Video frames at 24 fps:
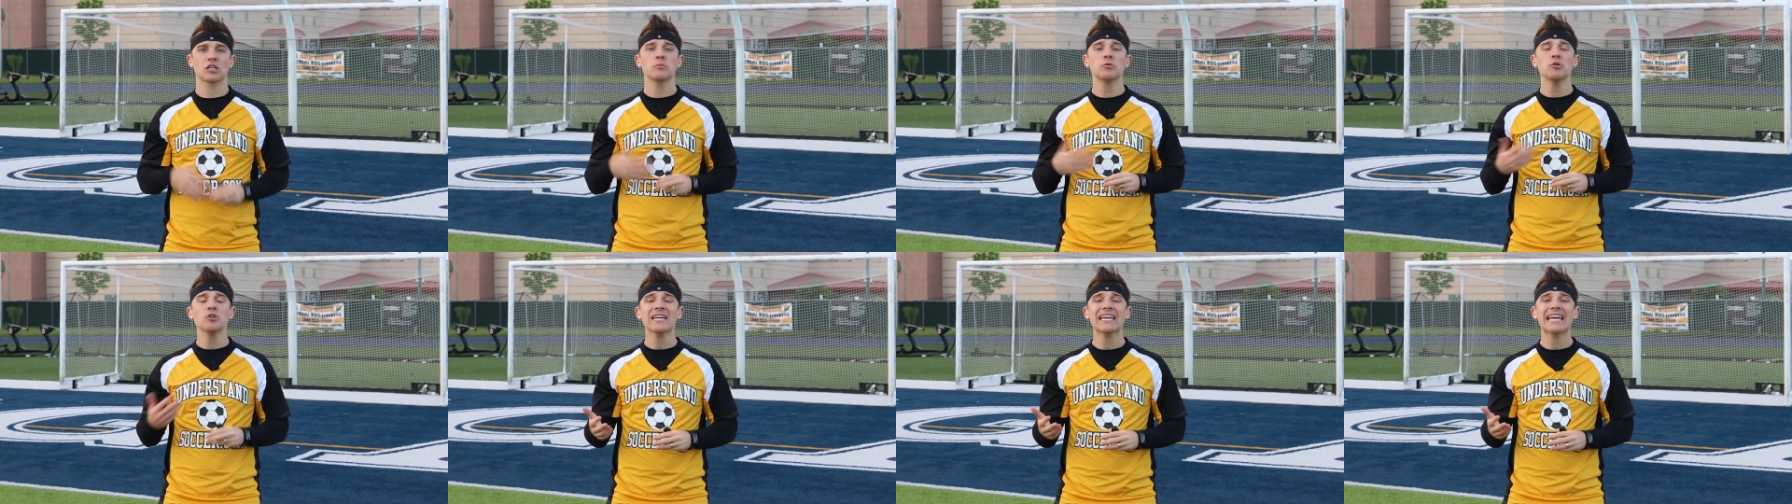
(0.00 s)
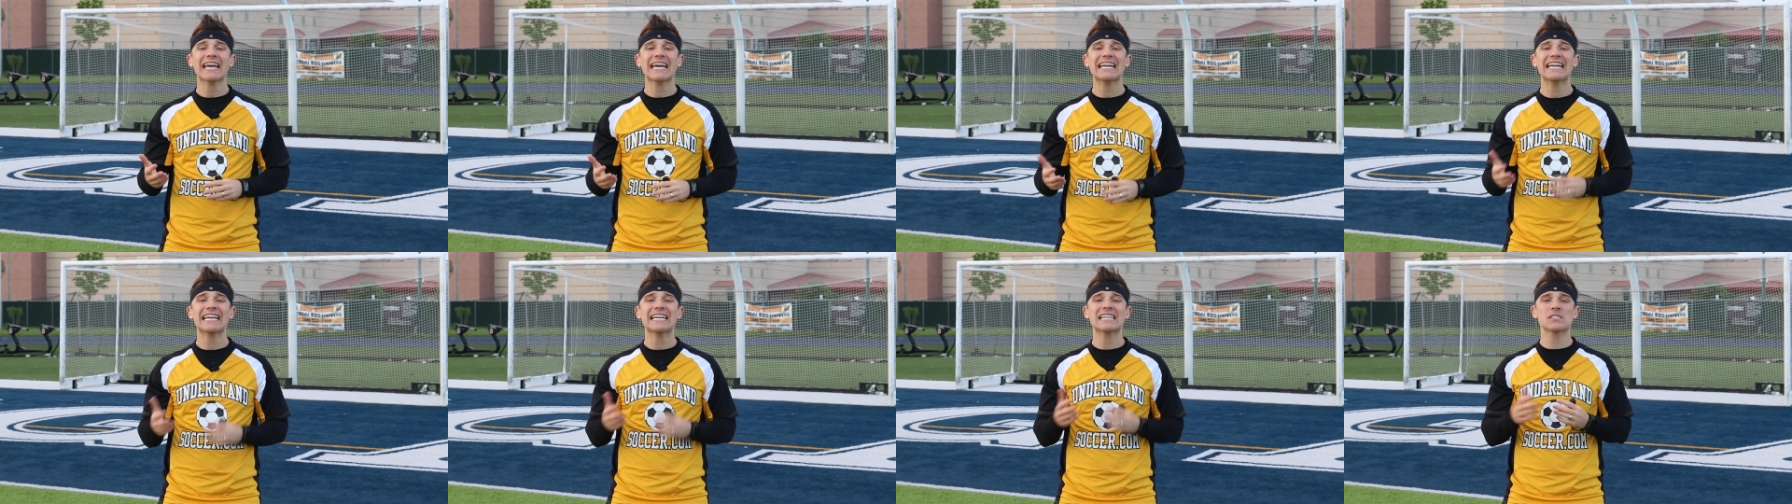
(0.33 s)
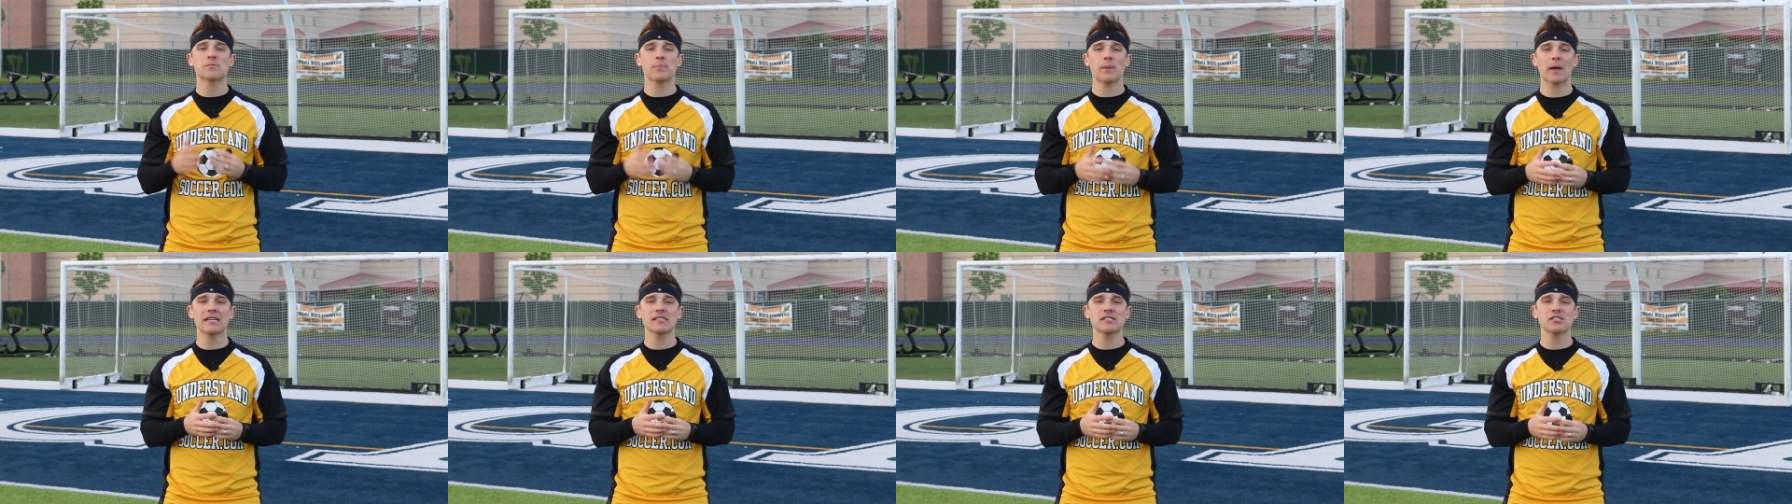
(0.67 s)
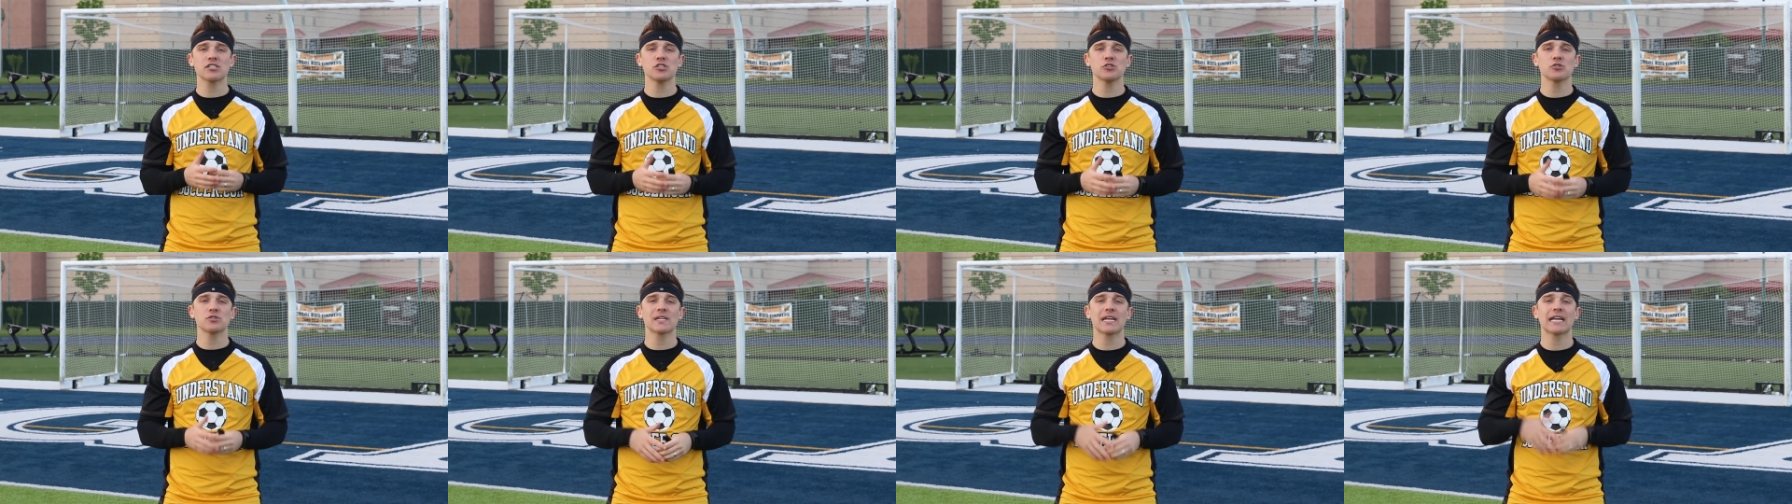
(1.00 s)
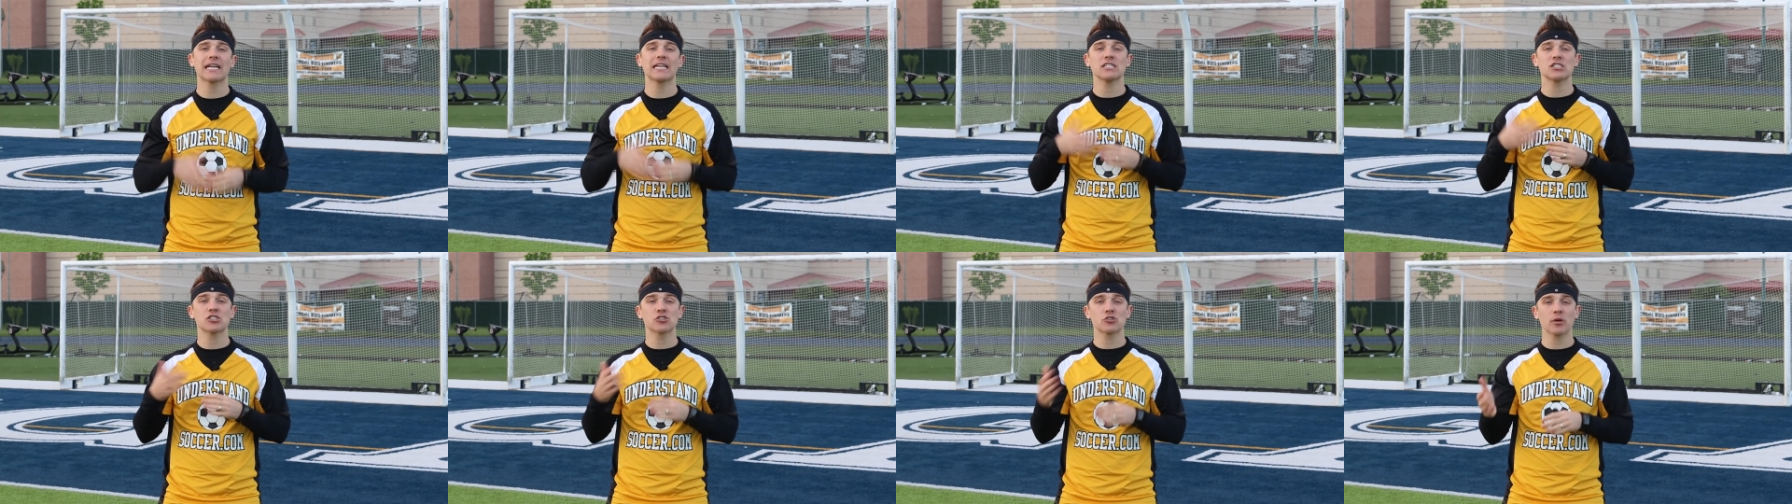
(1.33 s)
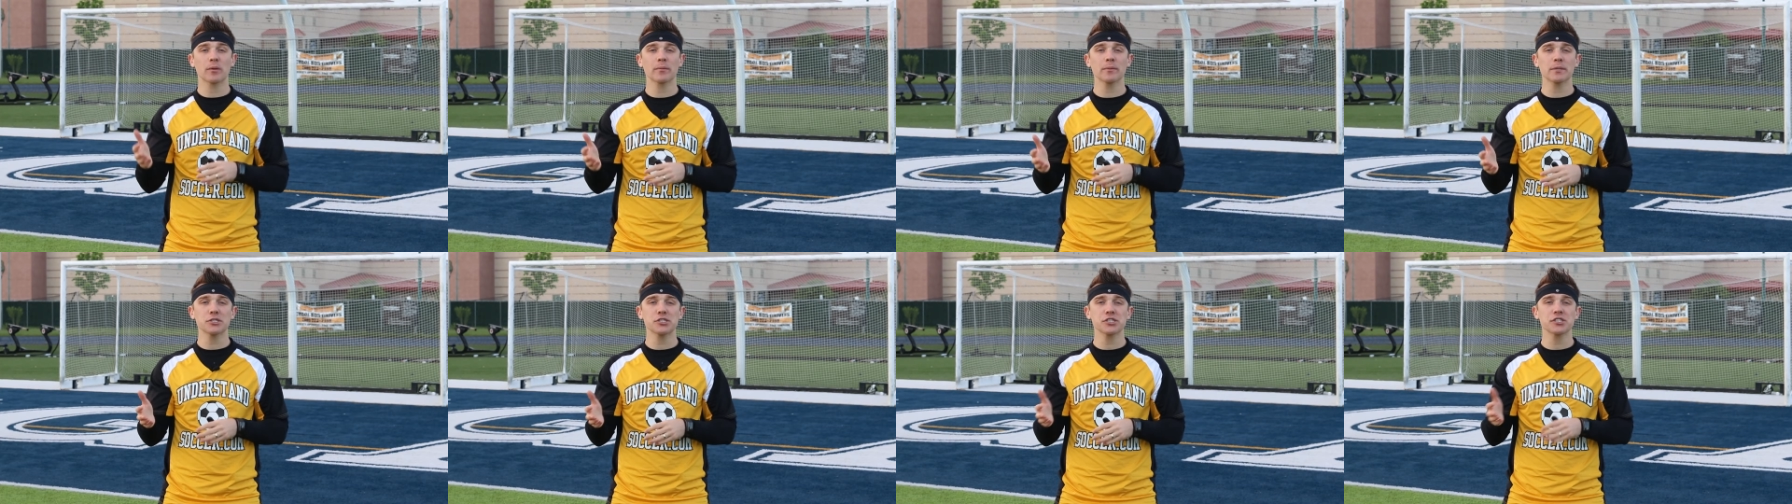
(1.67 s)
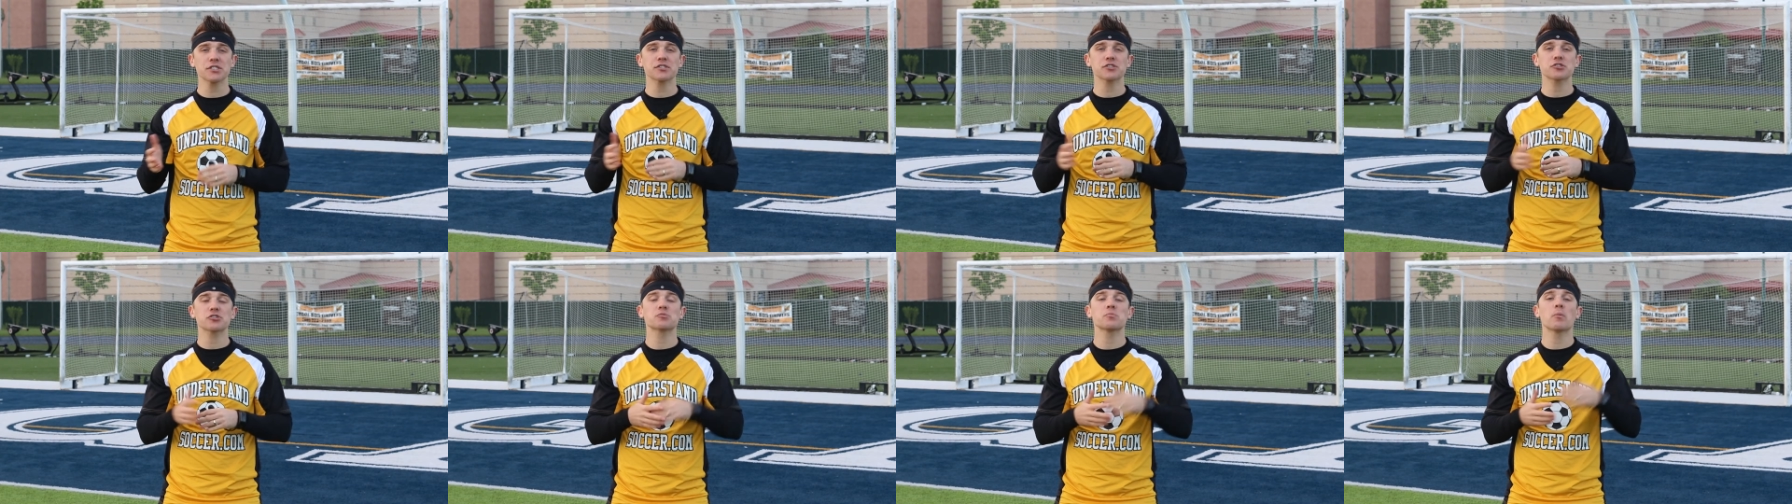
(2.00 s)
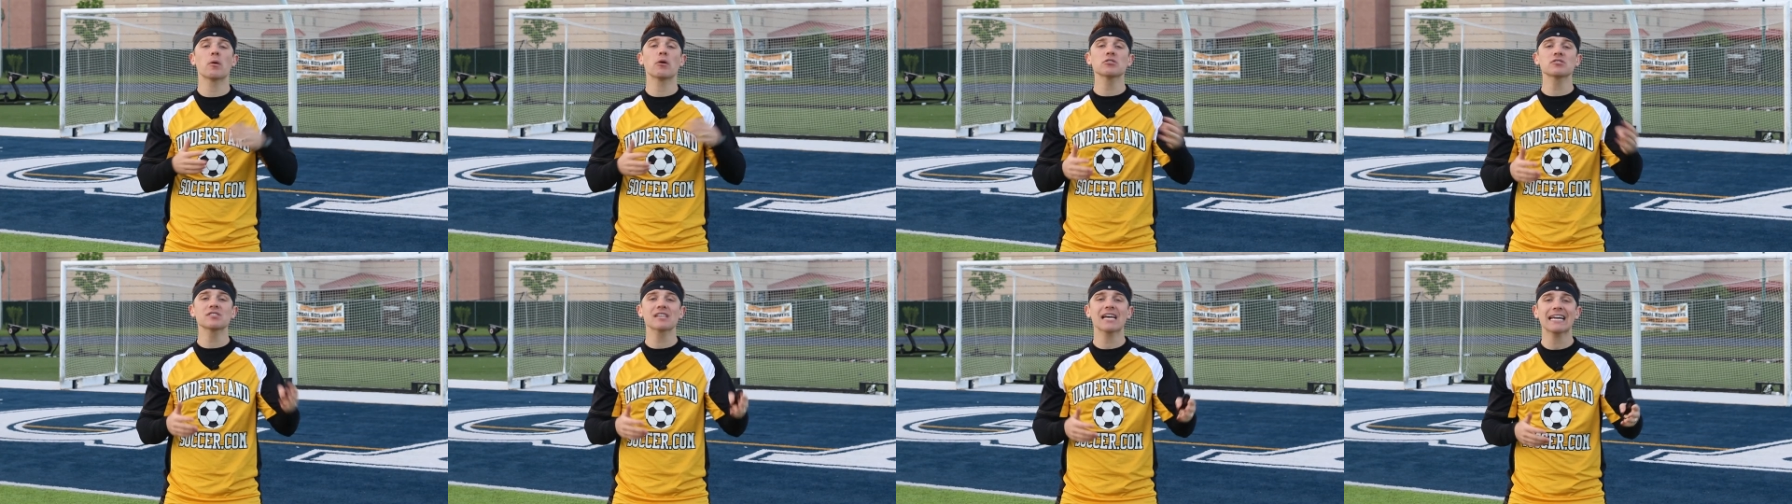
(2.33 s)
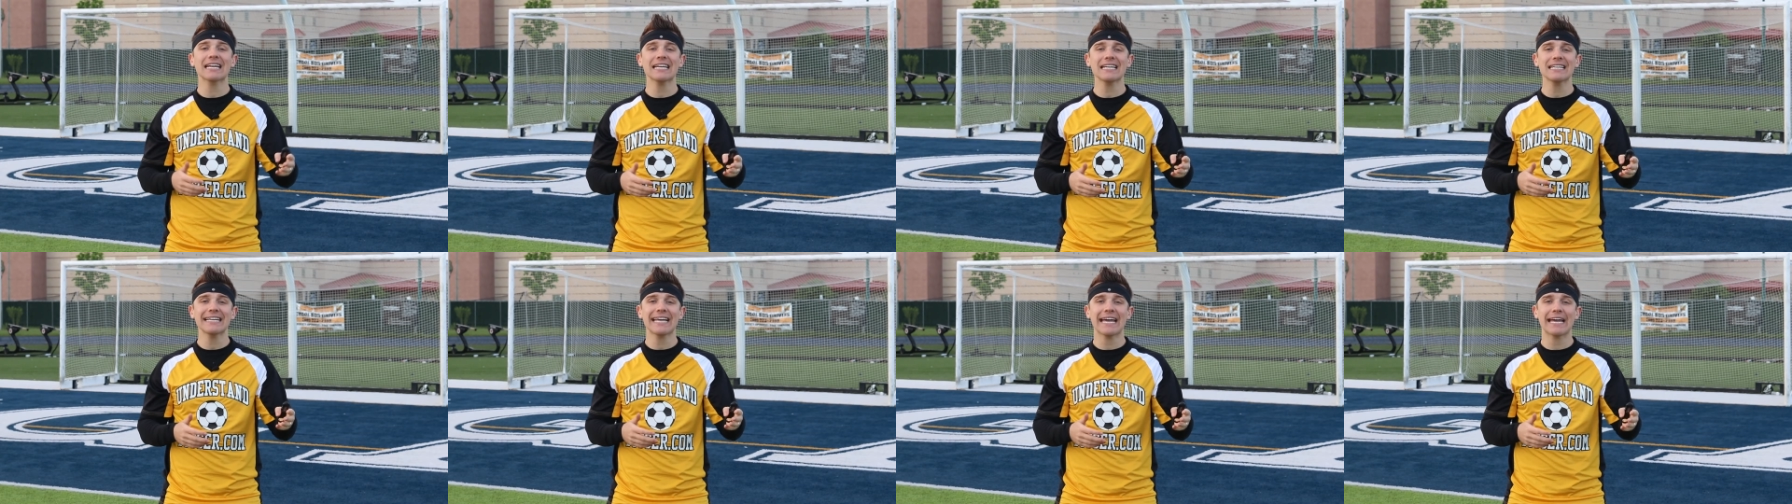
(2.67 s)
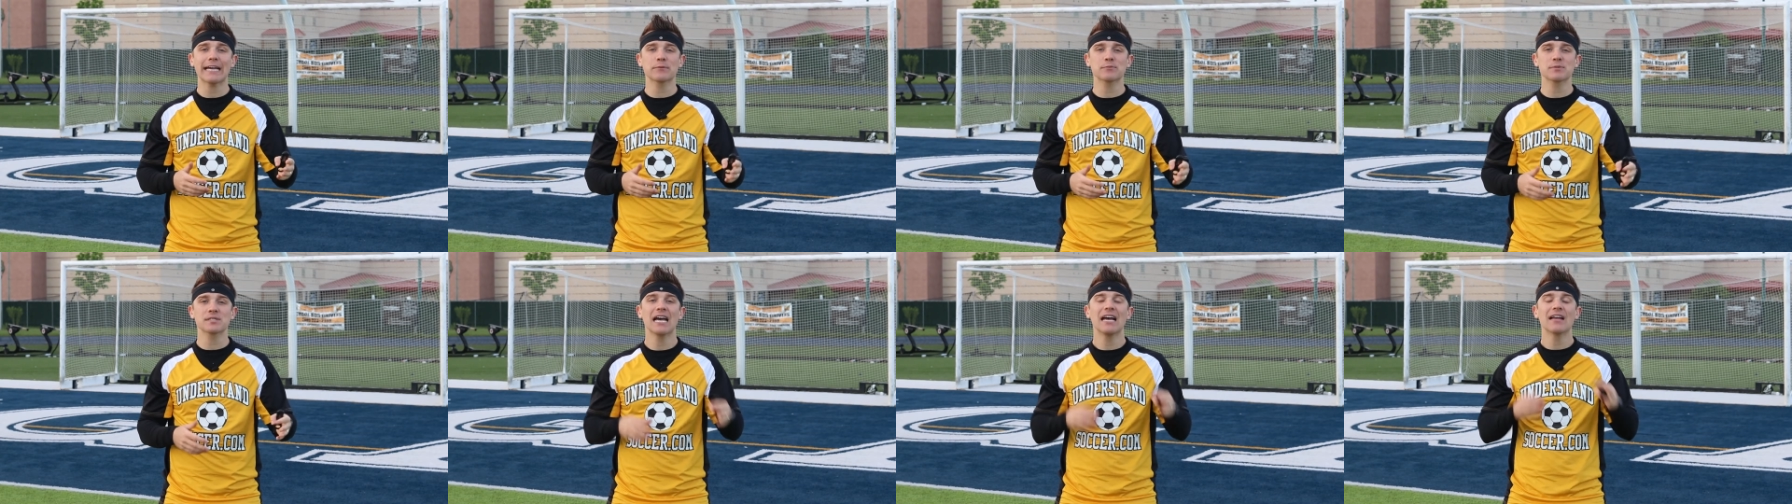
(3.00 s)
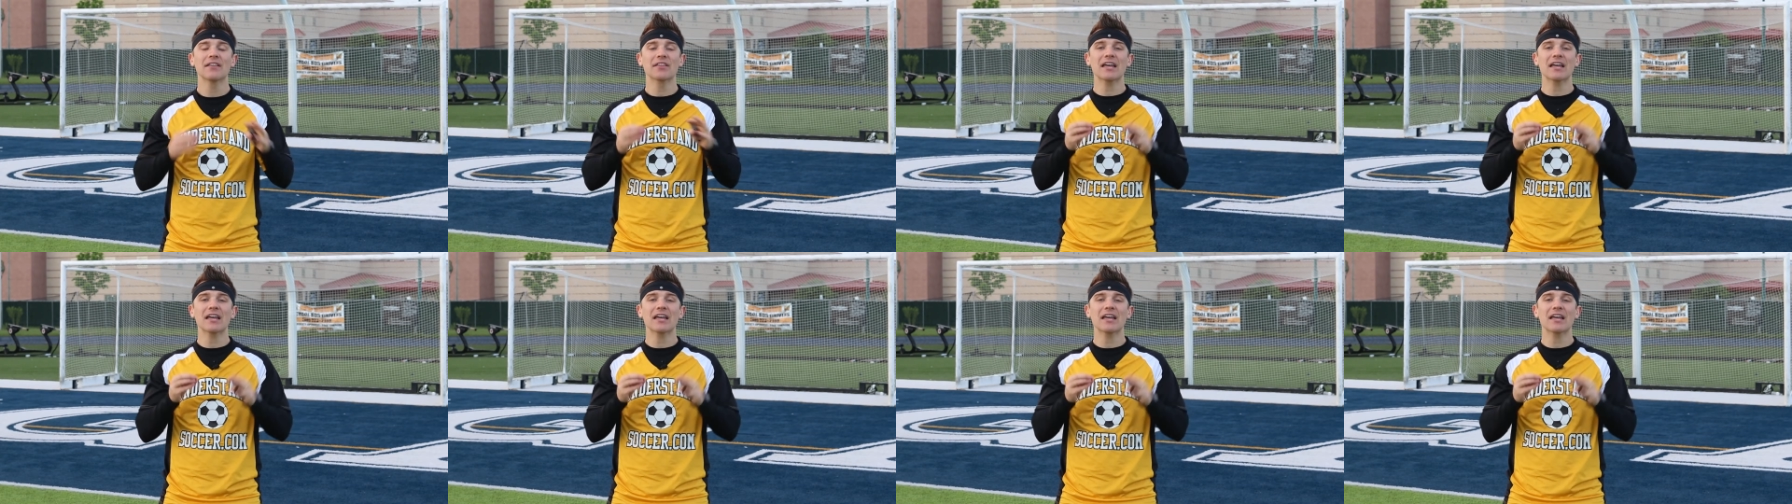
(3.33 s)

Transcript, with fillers: Communicating is best used in any scrimmages or small-sided games